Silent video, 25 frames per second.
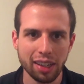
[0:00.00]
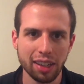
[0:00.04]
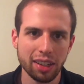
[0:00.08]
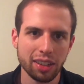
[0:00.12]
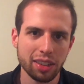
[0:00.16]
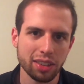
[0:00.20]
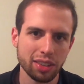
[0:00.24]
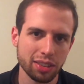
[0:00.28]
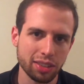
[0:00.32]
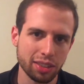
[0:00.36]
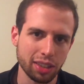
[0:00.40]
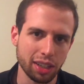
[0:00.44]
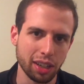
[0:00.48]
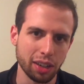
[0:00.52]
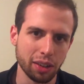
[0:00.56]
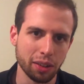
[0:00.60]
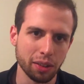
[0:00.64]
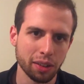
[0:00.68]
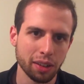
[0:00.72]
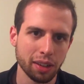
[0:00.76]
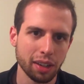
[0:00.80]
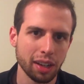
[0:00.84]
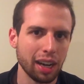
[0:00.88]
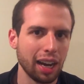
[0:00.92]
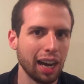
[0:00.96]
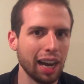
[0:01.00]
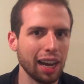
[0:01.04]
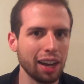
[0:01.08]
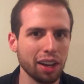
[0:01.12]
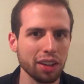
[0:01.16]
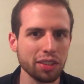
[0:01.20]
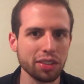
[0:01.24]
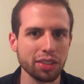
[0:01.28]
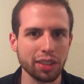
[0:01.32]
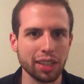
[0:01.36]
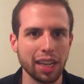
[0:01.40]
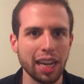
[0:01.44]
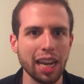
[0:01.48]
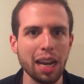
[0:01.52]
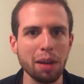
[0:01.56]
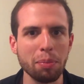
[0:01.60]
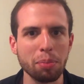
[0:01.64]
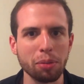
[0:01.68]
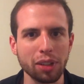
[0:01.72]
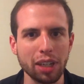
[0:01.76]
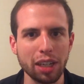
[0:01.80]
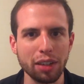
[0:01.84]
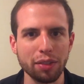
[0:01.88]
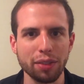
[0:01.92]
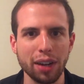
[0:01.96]
So I also can't
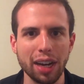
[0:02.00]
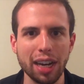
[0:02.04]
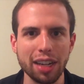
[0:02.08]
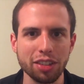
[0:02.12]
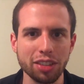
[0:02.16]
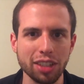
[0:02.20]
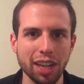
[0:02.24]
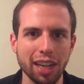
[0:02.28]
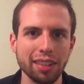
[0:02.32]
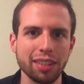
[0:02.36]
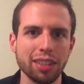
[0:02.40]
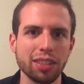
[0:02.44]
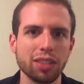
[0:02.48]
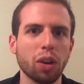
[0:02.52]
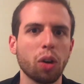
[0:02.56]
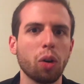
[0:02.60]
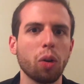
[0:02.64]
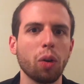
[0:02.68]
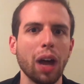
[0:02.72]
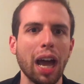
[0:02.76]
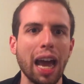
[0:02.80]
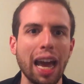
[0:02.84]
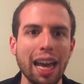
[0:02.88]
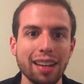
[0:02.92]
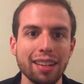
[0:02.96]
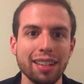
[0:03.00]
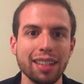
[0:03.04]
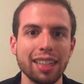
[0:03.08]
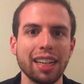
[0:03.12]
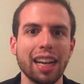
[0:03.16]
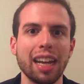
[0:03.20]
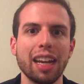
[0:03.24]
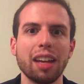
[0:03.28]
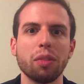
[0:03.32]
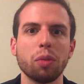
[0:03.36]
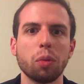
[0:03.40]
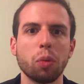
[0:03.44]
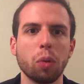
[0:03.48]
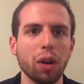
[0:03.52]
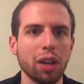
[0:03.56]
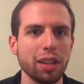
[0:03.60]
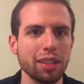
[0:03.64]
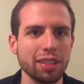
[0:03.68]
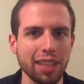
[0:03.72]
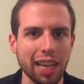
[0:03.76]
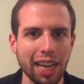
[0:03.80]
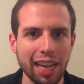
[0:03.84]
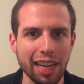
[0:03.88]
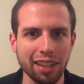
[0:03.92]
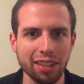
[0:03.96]
believe I shot this whole ending in one
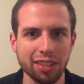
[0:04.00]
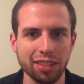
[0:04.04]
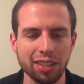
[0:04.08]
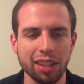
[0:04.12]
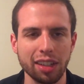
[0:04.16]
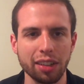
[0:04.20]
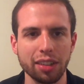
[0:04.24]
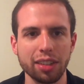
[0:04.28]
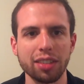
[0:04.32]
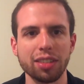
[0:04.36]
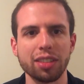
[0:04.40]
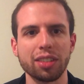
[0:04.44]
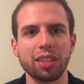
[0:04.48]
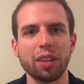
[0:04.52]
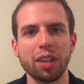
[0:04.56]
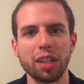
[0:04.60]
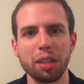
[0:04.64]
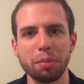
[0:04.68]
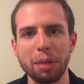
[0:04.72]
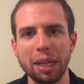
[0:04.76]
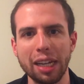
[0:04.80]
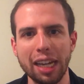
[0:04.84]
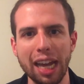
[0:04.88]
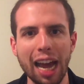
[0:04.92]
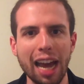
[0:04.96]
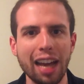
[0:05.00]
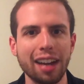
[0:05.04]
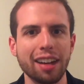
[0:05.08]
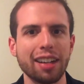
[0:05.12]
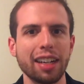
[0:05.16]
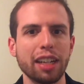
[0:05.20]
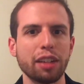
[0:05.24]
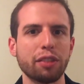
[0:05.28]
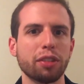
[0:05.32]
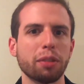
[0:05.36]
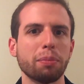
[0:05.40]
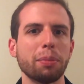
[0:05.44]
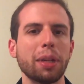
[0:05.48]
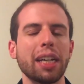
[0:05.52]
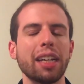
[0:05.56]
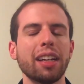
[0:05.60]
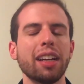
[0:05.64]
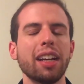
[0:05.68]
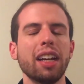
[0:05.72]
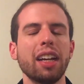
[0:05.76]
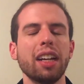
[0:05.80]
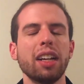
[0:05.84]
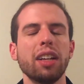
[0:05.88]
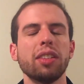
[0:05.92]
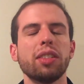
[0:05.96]
take, so this is going to make editing for me
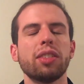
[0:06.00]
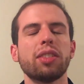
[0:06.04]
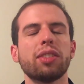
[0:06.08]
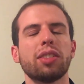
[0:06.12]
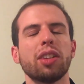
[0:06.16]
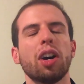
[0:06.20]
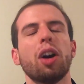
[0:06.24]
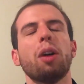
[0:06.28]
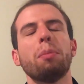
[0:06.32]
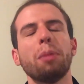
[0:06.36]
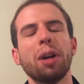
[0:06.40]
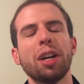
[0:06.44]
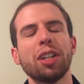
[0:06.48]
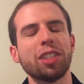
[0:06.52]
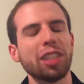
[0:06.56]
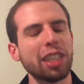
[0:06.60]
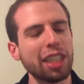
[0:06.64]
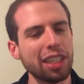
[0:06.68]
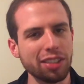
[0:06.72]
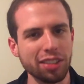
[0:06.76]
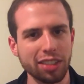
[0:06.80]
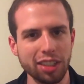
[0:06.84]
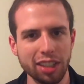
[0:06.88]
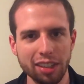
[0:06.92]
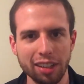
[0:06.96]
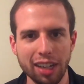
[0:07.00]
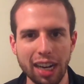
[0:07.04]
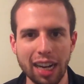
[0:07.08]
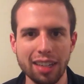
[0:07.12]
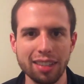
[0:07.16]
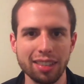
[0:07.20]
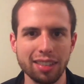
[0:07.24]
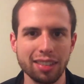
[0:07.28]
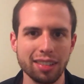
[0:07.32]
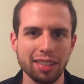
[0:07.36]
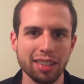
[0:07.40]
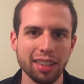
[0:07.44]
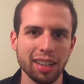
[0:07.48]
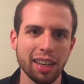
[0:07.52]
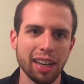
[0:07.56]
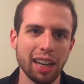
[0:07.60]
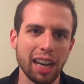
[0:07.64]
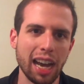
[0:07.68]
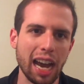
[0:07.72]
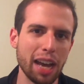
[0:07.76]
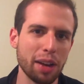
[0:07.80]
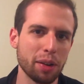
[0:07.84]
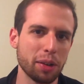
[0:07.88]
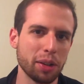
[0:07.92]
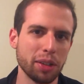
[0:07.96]
so much easier. As
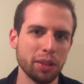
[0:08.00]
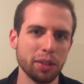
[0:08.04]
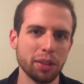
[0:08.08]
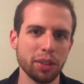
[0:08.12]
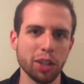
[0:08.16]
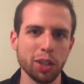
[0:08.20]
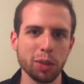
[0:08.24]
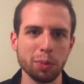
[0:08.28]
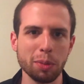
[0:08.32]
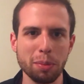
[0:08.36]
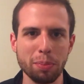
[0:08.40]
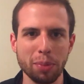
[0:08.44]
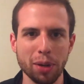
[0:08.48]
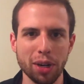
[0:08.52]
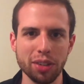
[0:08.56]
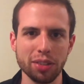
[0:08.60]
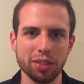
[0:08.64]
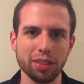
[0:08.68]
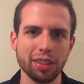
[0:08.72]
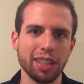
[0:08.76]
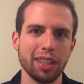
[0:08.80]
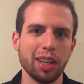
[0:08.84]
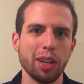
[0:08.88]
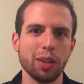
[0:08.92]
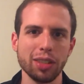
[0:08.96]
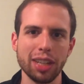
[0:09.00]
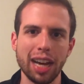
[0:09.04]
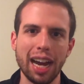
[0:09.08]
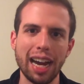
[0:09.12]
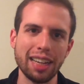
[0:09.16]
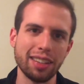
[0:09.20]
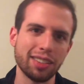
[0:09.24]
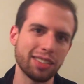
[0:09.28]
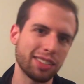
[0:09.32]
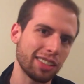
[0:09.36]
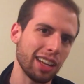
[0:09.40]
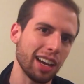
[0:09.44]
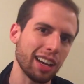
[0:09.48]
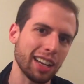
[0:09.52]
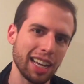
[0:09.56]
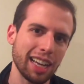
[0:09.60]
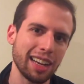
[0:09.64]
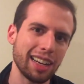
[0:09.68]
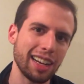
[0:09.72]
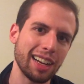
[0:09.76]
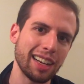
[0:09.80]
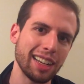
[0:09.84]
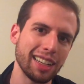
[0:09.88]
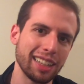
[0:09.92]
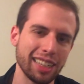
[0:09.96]
anyone who knows me personally knows, I suck at
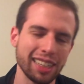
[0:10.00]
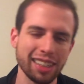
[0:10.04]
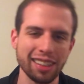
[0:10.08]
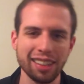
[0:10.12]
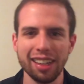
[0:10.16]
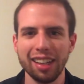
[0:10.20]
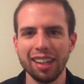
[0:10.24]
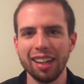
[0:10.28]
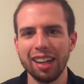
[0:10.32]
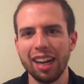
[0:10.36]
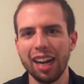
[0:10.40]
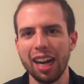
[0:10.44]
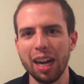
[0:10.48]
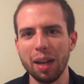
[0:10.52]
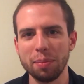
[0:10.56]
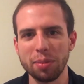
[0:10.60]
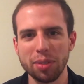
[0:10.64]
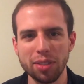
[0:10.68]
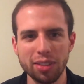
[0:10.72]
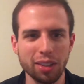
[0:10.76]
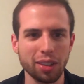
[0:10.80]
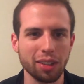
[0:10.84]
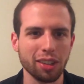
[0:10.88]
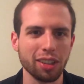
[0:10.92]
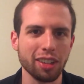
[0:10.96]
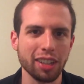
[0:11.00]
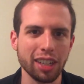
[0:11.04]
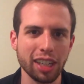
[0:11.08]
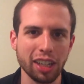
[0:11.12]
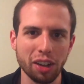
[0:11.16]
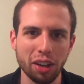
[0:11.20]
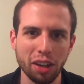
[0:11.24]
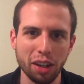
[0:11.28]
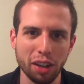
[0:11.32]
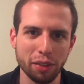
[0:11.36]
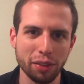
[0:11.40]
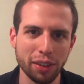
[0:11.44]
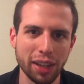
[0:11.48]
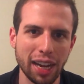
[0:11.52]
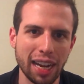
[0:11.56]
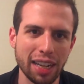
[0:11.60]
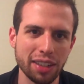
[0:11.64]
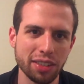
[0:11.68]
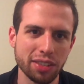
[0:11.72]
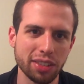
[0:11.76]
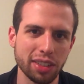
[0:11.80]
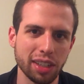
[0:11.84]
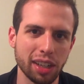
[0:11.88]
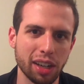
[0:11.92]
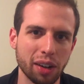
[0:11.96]
editing. I'm still learning all of that,
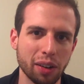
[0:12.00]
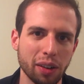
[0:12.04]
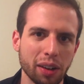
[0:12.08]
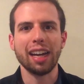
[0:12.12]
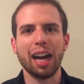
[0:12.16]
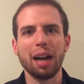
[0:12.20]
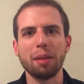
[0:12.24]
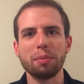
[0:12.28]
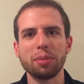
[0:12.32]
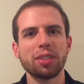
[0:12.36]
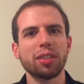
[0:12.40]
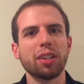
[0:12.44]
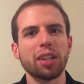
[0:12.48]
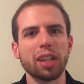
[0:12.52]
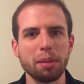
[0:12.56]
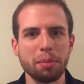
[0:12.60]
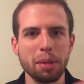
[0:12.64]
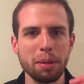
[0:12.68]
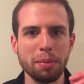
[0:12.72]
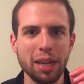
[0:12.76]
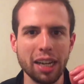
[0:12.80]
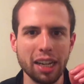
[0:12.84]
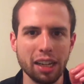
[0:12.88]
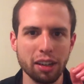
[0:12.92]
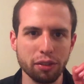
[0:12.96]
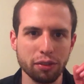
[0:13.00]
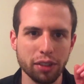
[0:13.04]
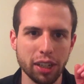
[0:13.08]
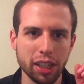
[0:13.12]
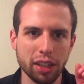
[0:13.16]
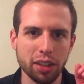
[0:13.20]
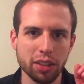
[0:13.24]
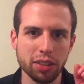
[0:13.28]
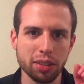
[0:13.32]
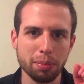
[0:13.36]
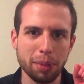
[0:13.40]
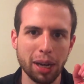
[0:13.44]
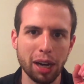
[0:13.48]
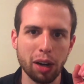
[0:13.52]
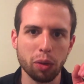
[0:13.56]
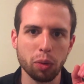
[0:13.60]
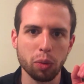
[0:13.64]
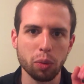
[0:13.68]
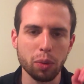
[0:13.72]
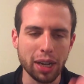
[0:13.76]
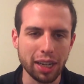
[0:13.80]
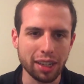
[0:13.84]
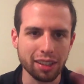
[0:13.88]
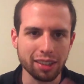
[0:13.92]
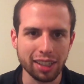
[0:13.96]
so I'm still going to be making videos about
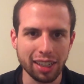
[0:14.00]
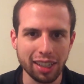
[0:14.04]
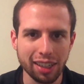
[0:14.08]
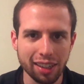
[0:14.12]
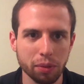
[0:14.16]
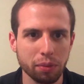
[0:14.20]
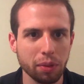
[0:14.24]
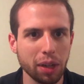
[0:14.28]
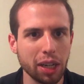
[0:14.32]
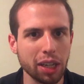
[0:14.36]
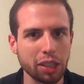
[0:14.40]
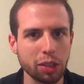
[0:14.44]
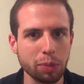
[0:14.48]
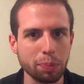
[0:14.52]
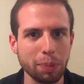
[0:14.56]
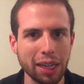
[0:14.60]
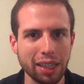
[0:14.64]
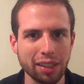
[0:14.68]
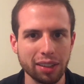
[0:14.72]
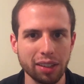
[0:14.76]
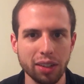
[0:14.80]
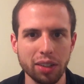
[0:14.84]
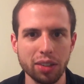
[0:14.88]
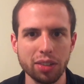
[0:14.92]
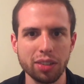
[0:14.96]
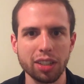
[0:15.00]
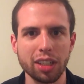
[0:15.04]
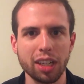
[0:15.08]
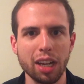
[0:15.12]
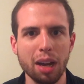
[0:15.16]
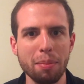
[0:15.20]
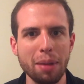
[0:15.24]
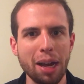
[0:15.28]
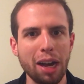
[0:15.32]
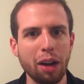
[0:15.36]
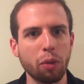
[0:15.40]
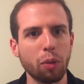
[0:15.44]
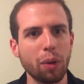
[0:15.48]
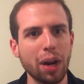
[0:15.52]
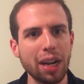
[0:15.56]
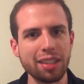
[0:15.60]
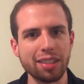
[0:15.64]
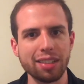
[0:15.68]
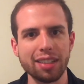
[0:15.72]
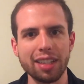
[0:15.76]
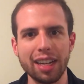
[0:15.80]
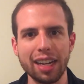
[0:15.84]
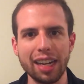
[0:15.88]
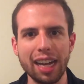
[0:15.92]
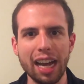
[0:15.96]
weekly. Expect those to come out
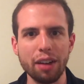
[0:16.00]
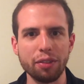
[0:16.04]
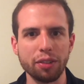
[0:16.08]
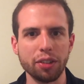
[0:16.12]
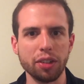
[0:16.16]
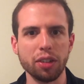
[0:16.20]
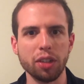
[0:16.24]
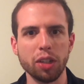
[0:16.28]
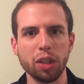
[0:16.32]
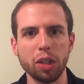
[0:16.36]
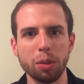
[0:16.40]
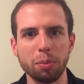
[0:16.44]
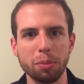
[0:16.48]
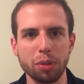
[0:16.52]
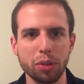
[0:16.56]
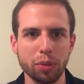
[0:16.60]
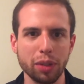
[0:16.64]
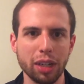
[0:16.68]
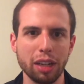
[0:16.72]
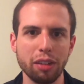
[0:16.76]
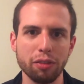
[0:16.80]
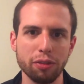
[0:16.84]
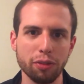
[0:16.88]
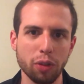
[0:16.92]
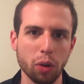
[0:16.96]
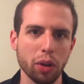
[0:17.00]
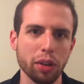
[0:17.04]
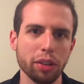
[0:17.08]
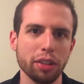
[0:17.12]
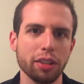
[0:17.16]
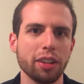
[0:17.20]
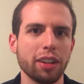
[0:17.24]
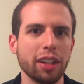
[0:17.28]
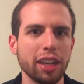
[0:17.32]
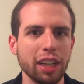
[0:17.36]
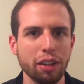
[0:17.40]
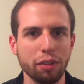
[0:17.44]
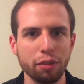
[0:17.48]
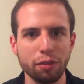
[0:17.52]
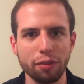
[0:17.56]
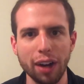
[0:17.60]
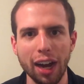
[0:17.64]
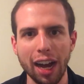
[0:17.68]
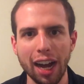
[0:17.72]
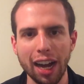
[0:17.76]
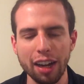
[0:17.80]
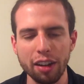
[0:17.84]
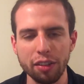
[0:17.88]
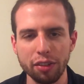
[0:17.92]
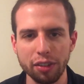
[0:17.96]
Wednesday afternoon between 4:30 and
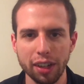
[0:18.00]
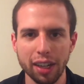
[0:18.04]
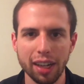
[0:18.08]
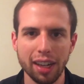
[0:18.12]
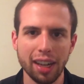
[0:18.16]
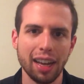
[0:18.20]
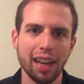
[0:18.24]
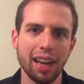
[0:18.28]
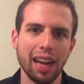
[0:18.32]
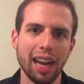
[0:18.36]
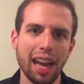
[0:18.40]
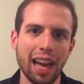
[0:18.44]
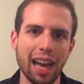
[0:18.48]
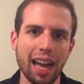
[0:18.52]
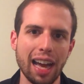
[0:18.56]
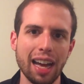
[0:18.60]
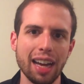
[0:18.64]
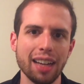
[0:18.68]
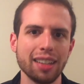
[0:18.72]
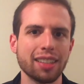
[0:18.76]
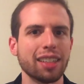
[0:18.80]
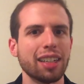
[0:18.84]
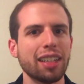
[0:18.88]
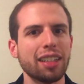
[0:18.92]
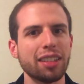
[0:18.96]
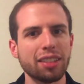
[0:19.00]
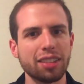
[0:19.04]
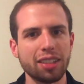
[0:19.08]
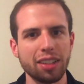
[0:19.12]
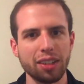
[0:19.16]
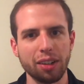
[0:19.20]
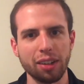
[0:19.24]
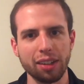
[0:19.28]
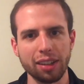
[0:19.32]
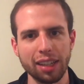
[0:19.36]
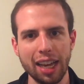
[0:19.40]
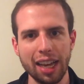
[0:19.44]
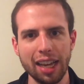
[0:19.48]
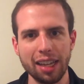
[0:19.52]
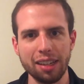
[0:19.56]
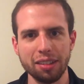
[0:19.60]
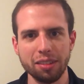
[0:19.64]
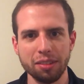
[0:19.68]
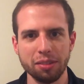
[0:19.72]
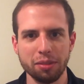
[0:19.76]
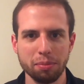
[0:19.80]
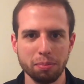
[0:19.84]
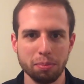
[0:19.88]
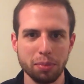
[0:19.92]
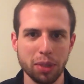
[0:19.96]
5. And until
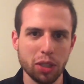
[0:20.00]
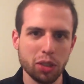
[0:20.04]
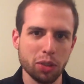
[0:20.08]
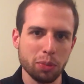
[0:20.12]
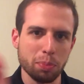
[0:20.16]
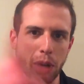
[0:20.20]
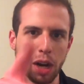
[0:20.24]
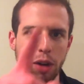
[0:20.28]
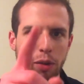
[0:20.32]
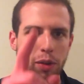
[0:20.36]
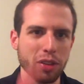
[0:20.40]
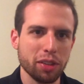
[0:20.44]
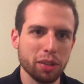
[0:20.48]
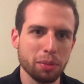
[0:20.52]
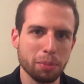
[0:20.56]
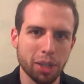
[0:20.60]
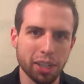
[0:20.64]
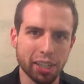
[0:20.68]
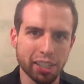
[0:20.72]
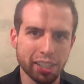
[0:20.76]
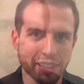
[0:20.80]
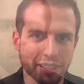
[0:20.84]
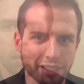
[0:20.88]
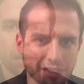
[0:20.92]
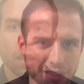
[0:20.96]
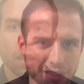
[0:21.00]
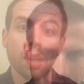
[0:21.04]
then, be smart with your money.